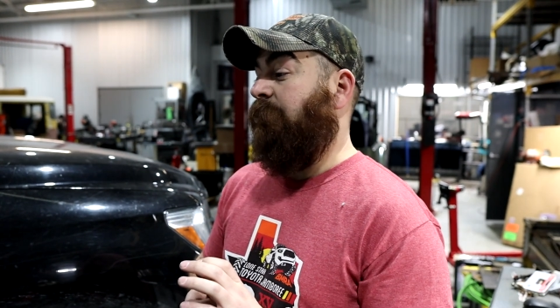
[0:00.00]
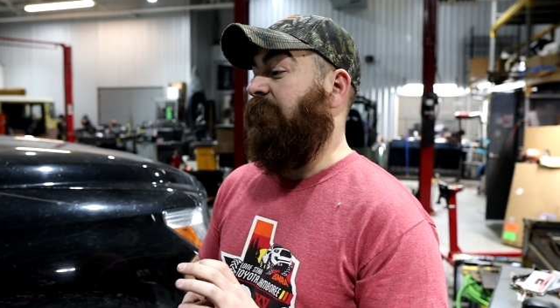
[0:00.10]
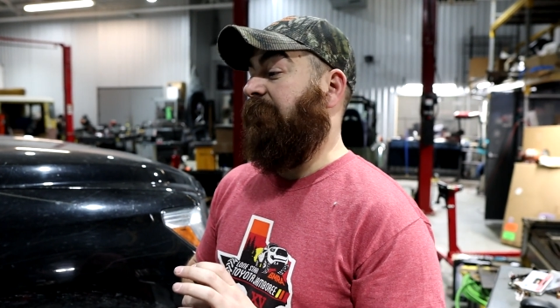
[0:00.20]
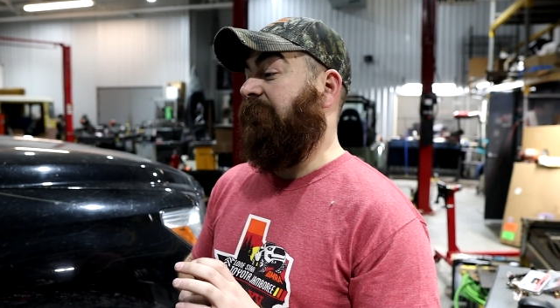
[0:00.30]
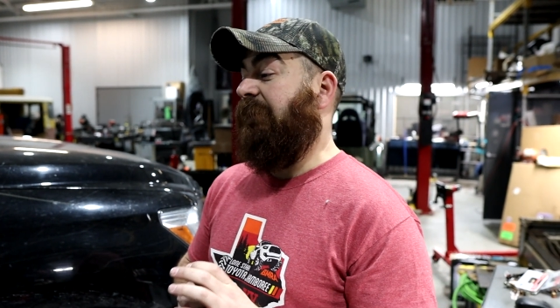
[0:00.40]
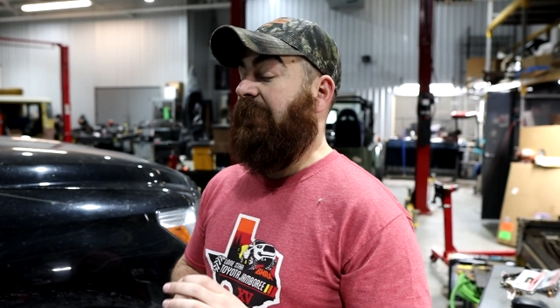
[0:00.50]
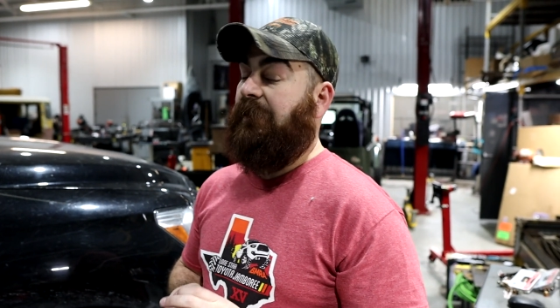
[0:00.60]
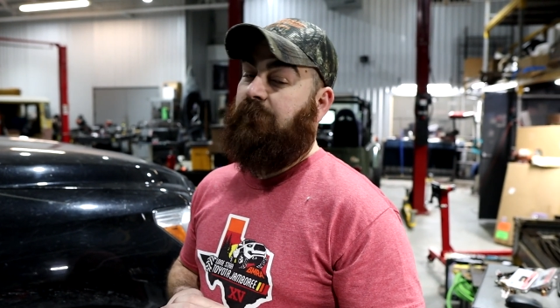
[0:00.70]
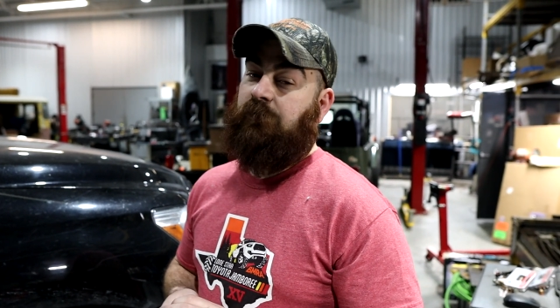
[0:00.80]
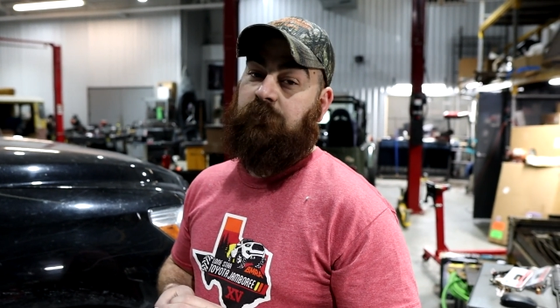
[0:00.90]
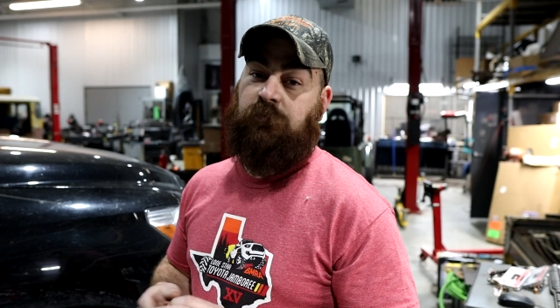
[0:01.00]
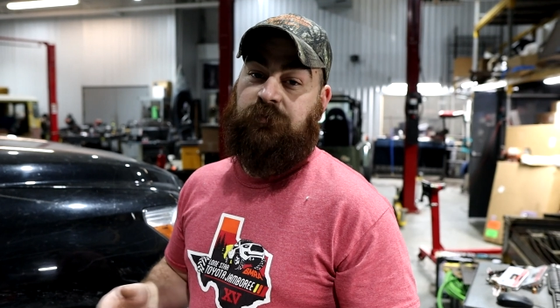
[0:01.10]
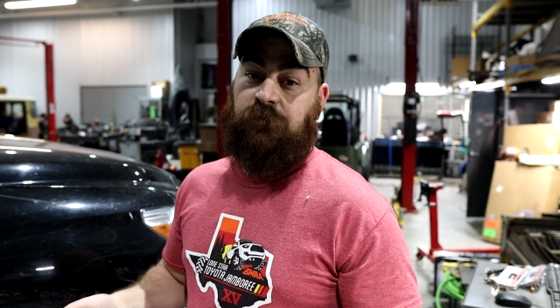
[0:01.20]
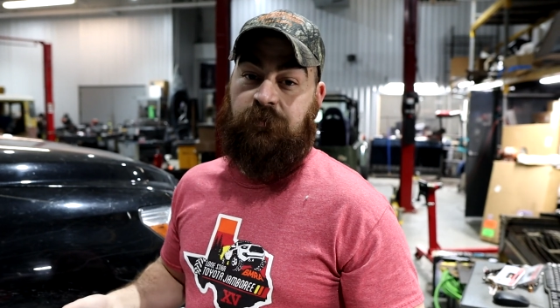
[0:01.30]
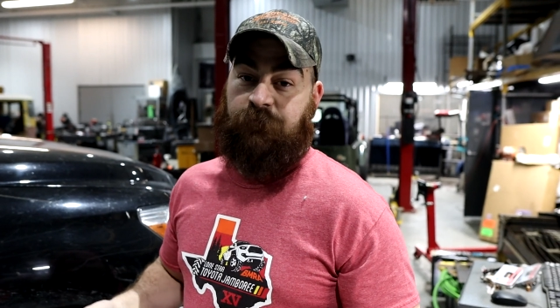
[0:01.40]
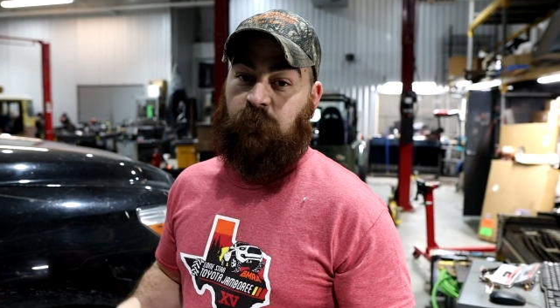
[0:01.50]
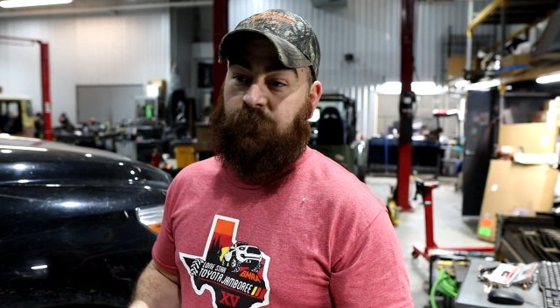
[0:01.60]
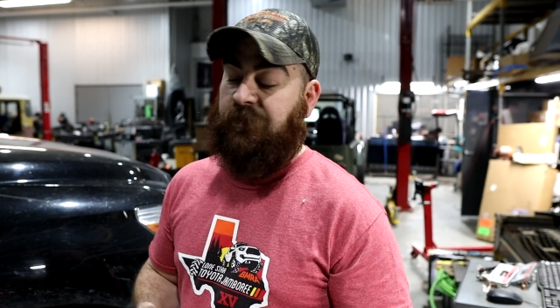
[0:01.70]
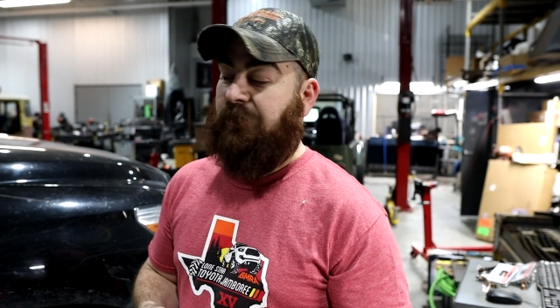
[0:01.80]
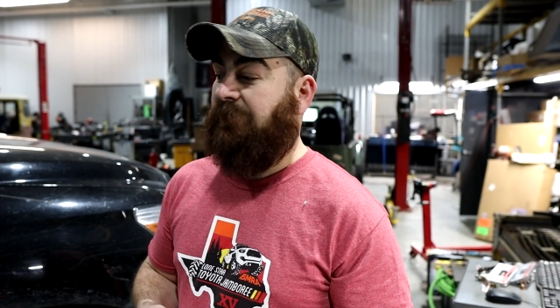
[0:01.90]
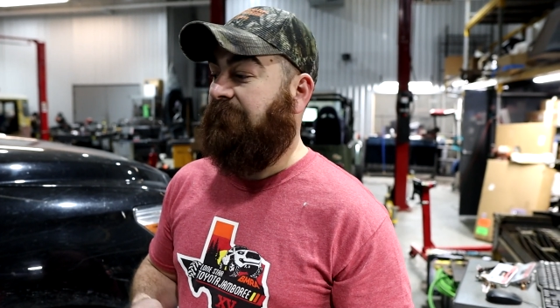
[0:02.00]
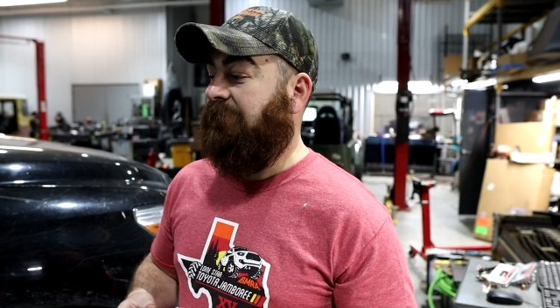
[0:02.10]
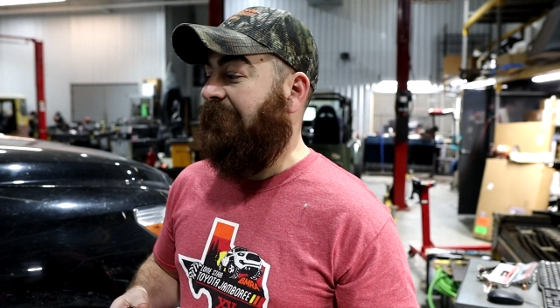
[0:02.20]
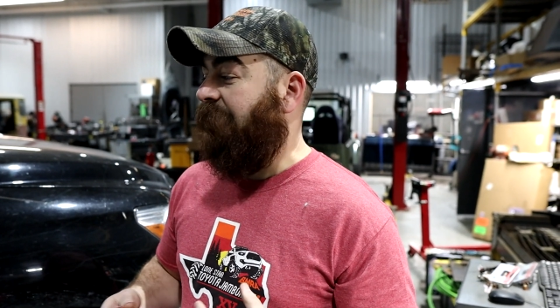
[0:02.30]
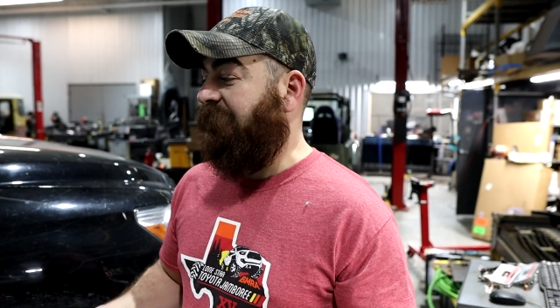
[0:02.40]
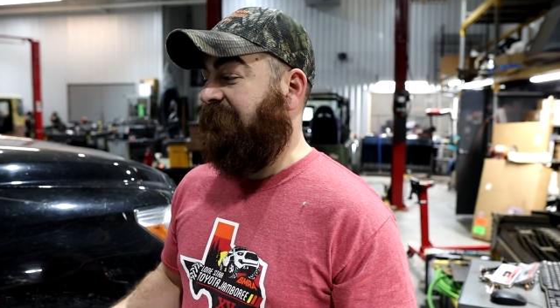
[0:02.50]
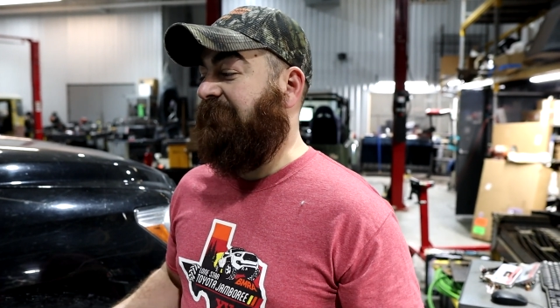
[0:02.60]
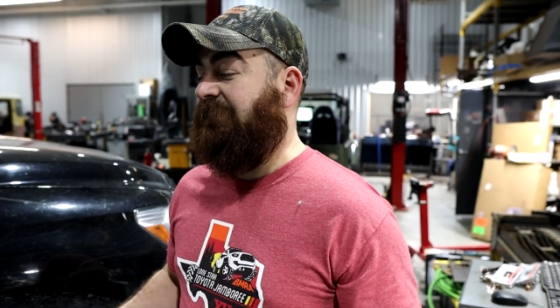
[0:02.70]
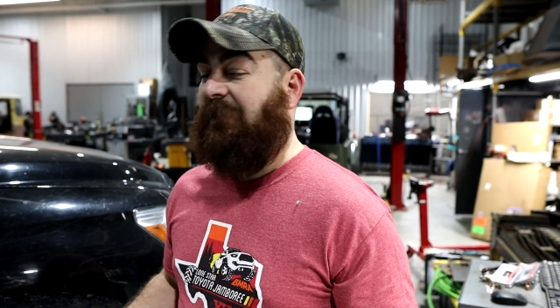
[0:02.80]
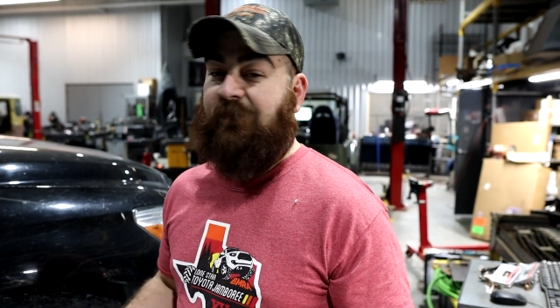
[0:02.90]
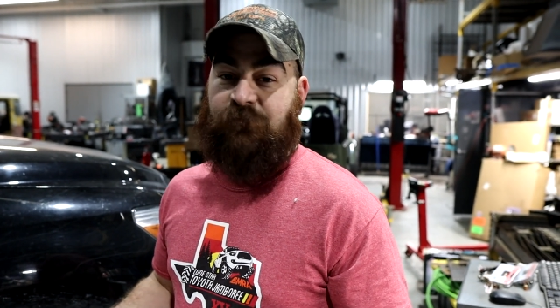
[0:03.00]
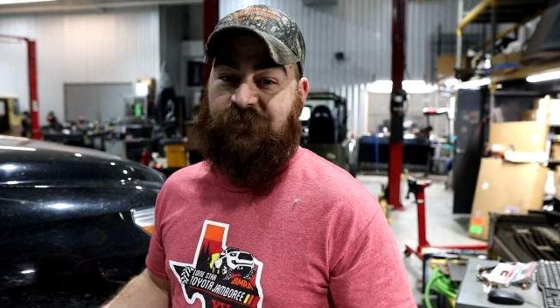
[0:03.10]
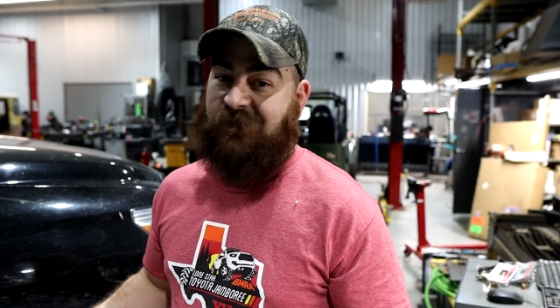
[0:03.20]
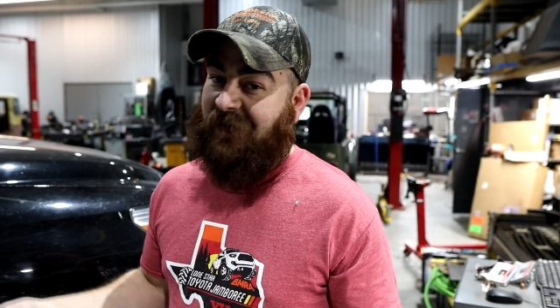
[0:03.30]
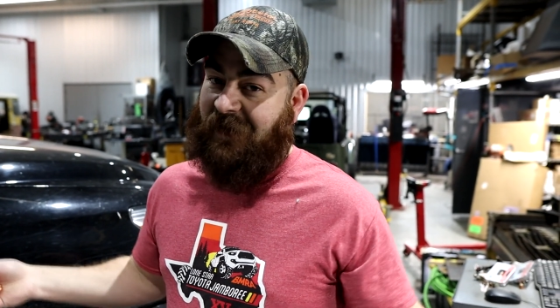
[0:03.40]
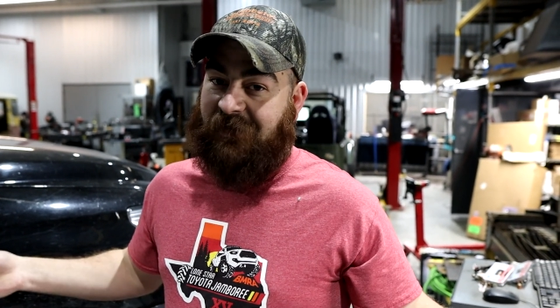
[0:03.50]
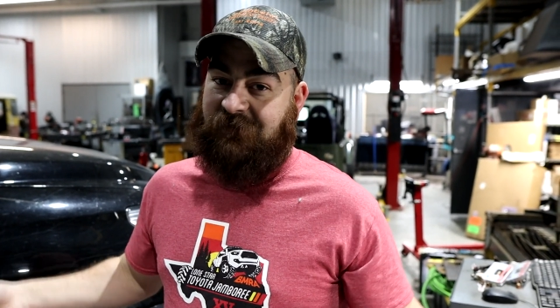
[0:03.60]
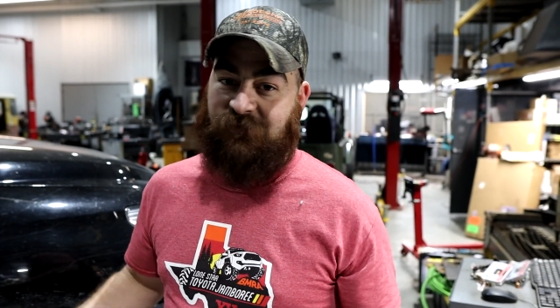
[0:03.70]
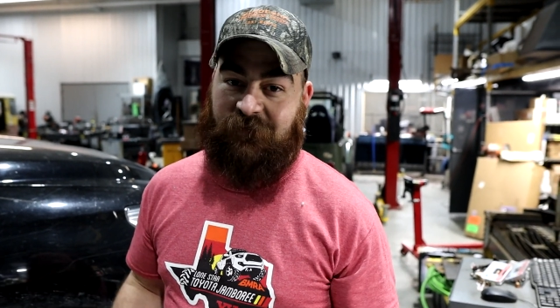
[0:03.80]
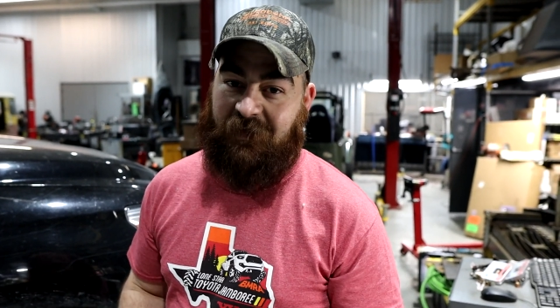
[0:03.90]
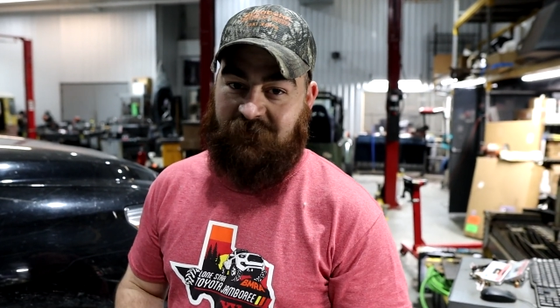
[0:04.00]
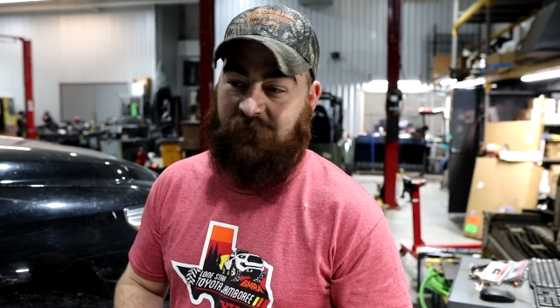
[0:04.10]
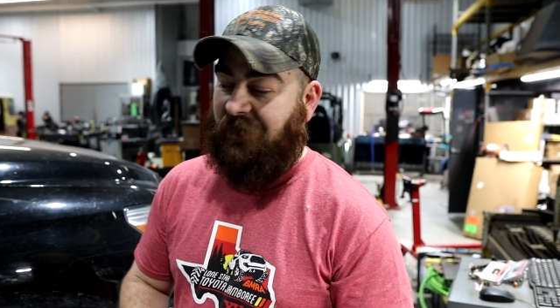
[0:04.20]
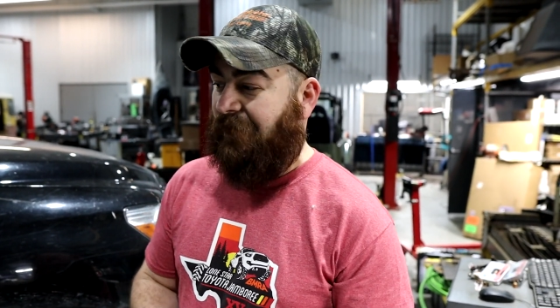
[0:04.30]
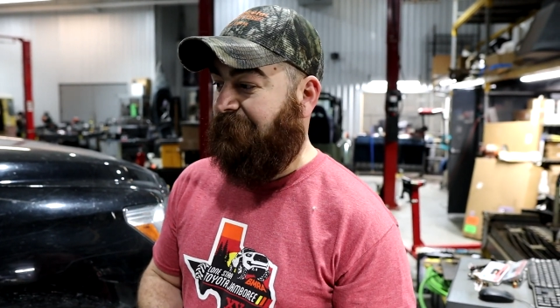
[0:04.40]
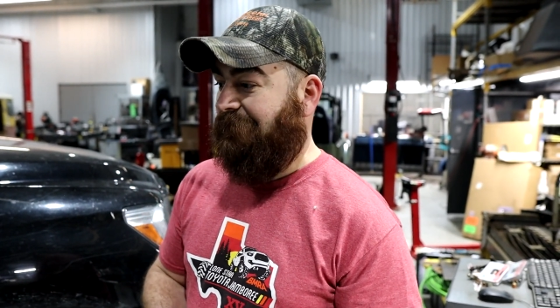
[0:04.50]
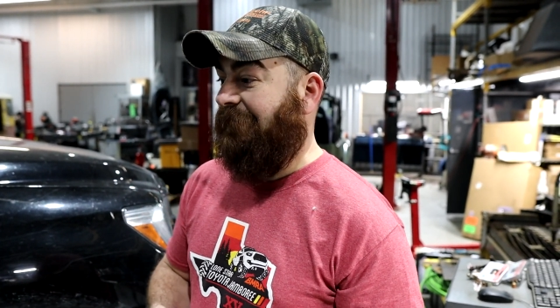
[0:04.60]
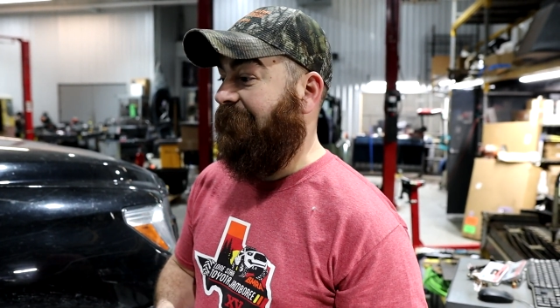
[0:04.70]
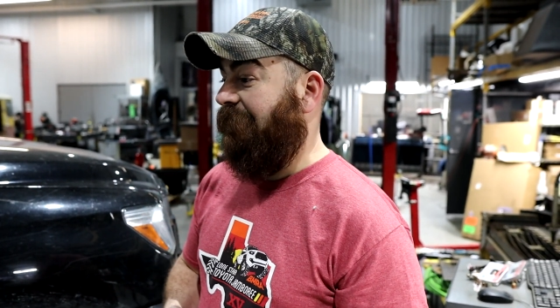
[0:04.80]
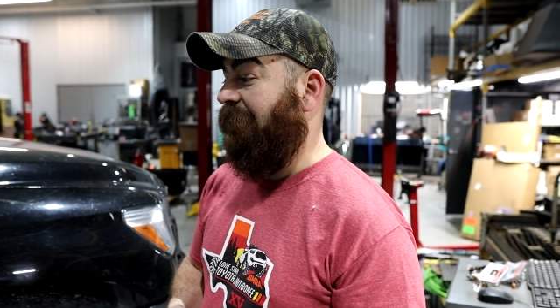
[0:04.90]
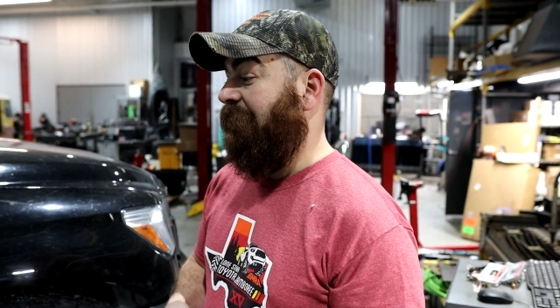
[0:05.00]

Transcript: but the guy who tuned it for me, that was the slot in which he had, so that is what I had to take.